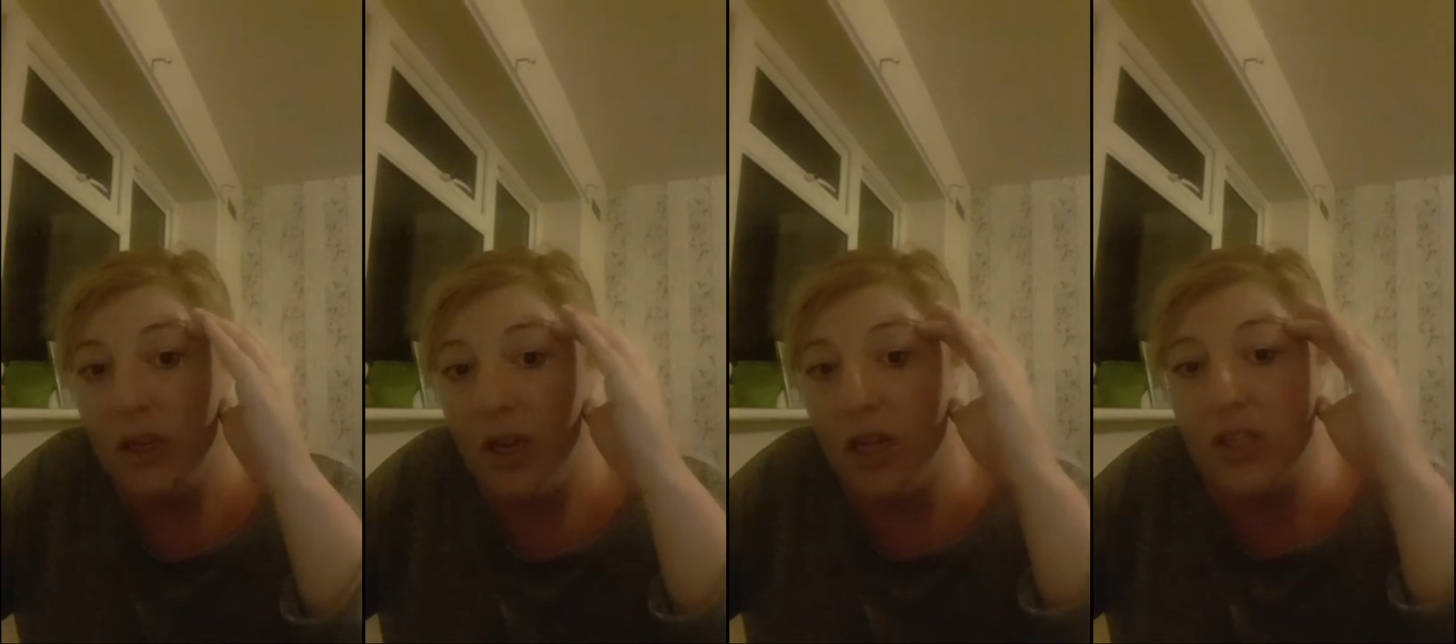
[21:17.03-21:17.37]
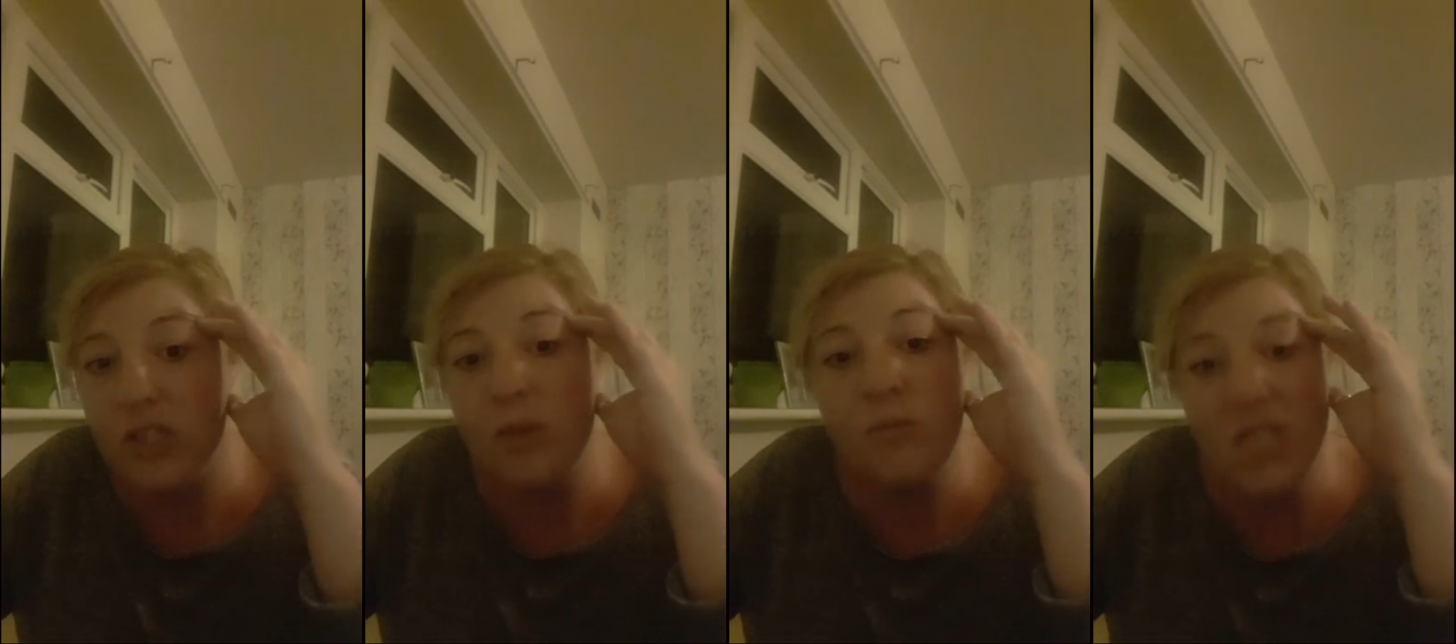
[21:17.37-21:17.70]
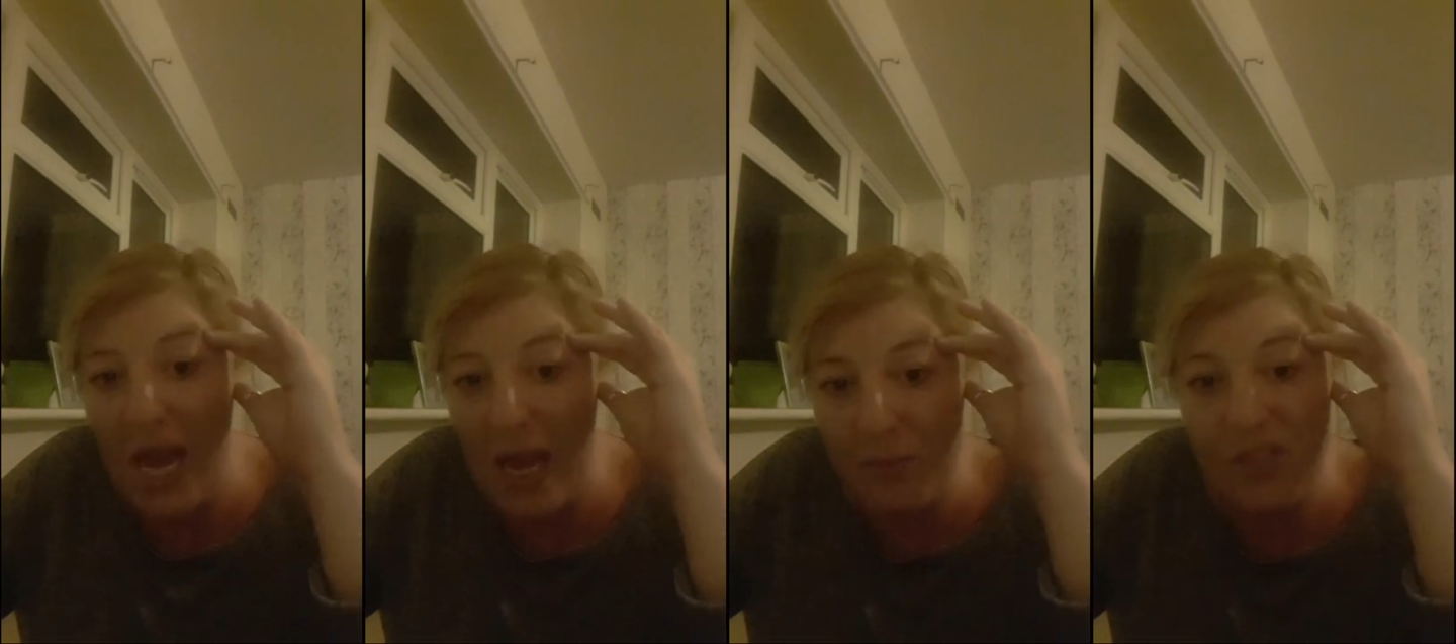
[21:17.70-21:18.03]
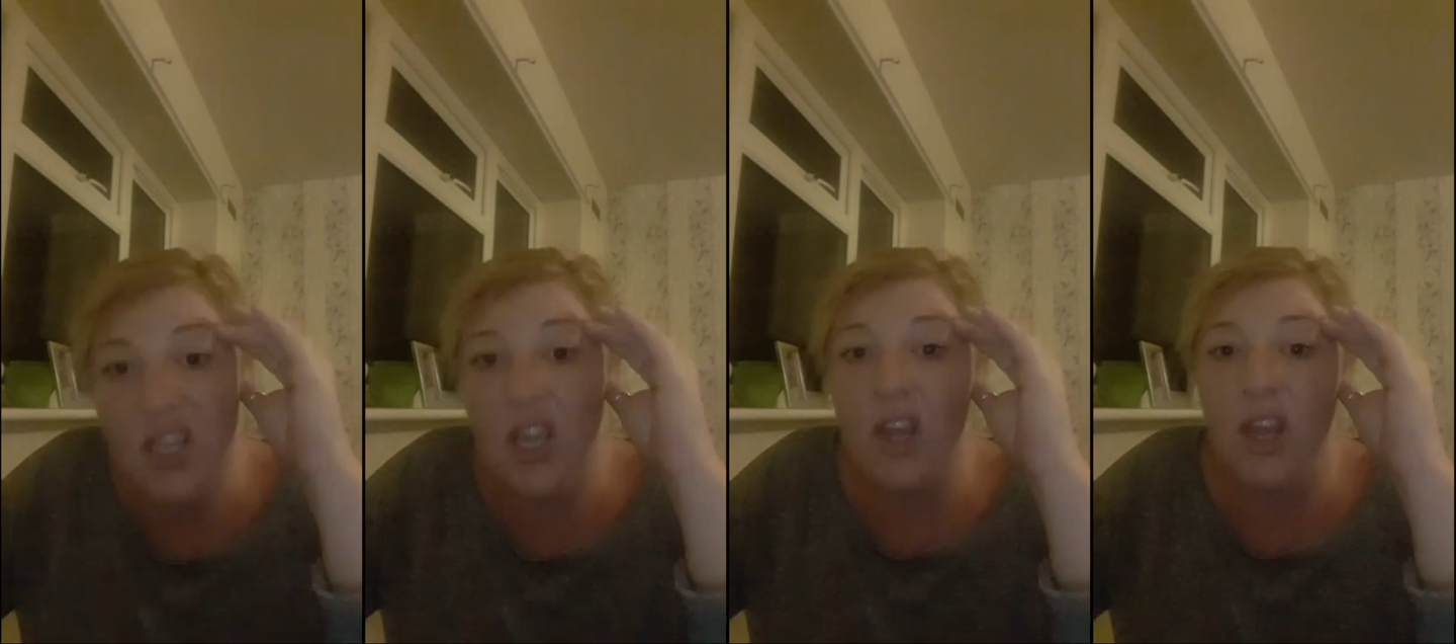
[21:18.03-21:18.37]
And sometimes
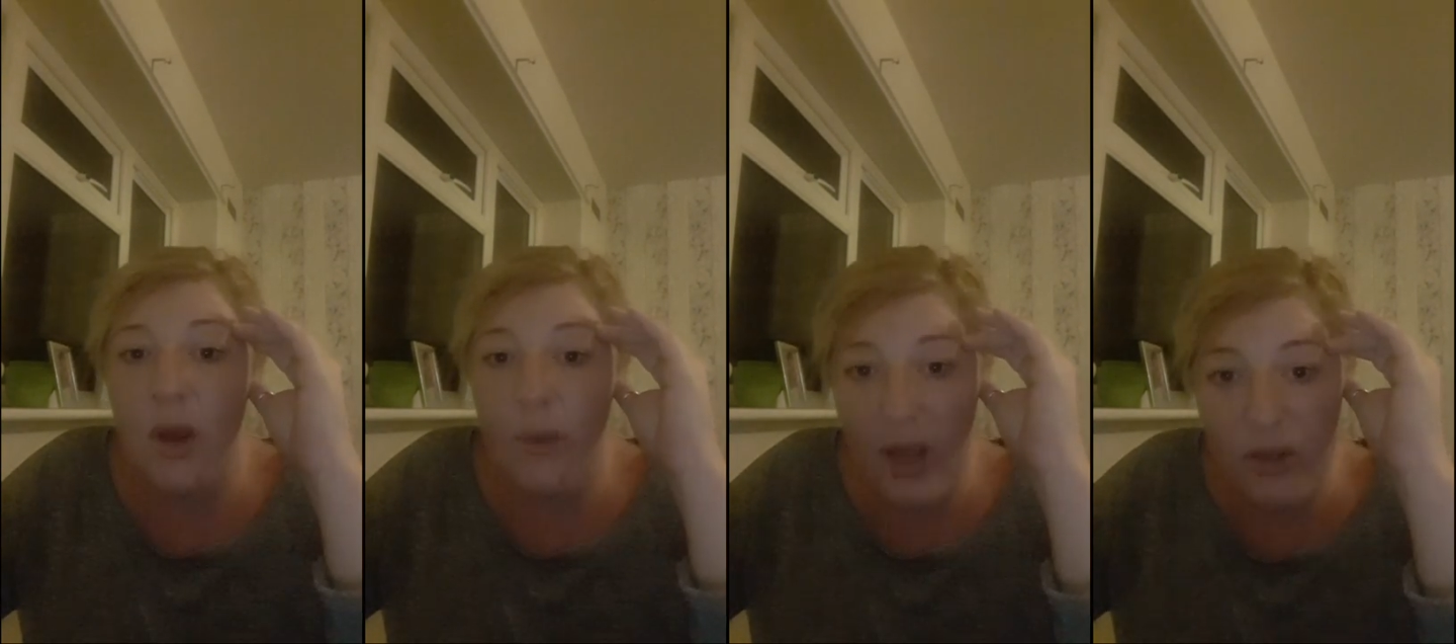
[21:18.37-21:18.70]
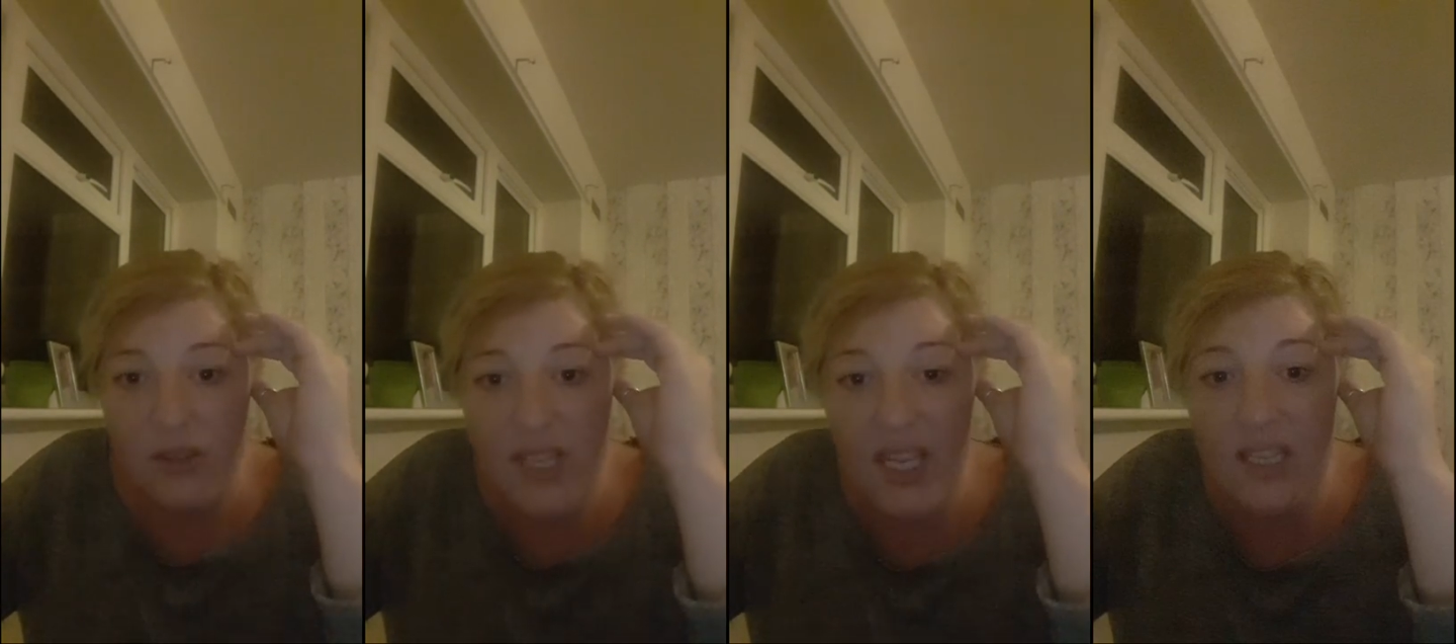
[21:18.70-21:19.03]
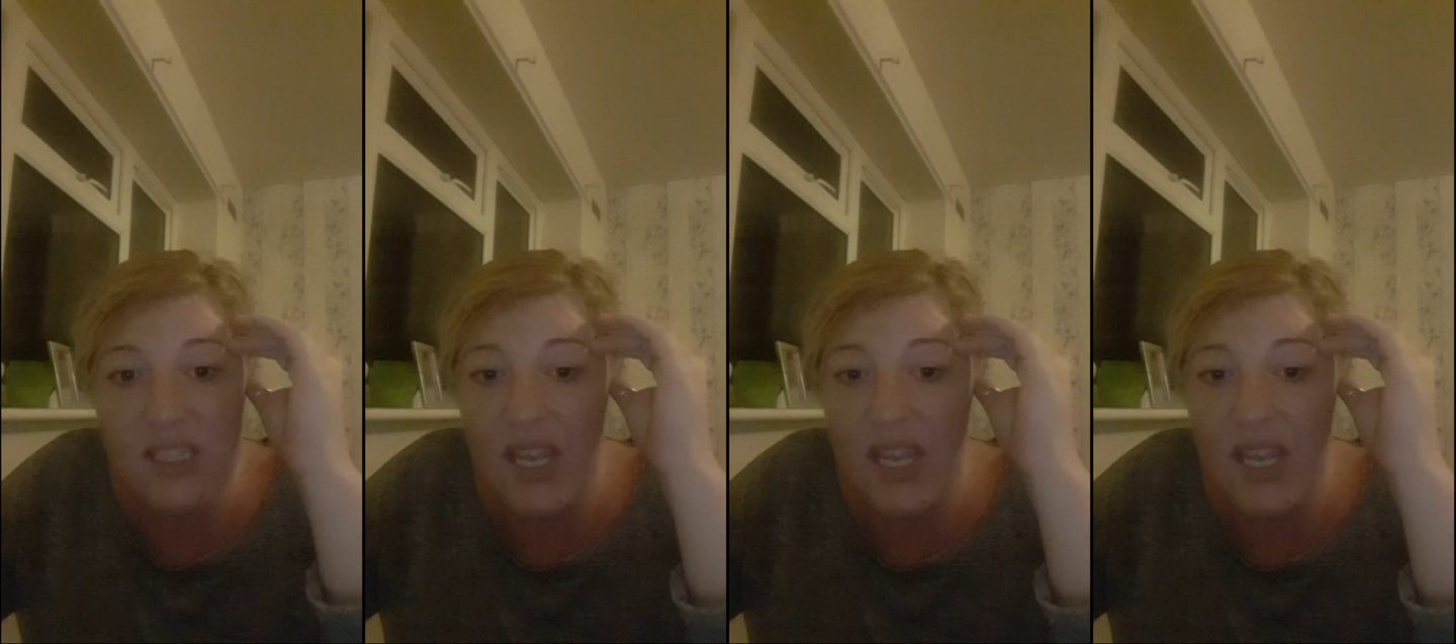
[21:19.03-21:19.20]
they can go OTT